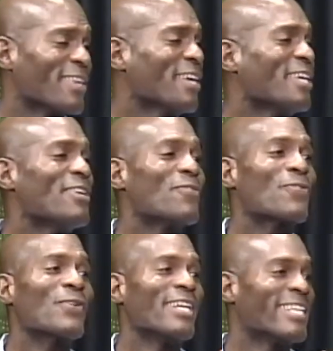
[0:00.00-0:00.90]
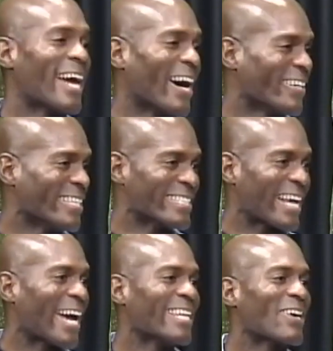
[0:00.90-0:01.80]
Uh. He freaked out. He just, I
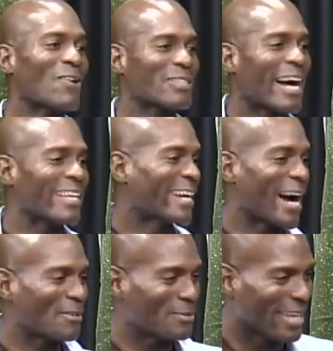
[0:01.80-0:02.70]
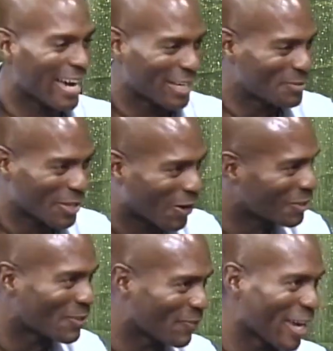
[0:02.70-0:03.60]
had to coach, I had to calm him down. He was calling
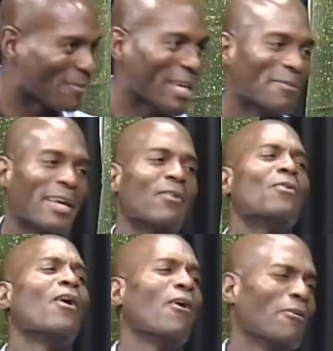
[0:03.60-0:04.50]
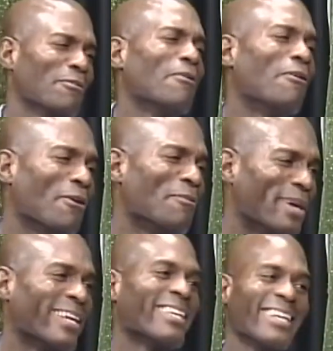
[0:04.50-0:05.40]
the family. I'm like, whoa, whoa, buddy.
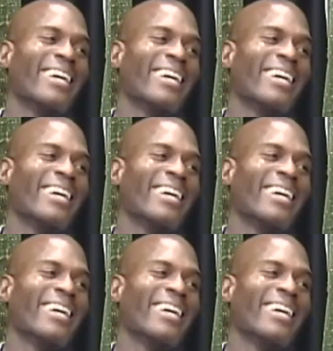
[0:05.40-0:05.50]
You know.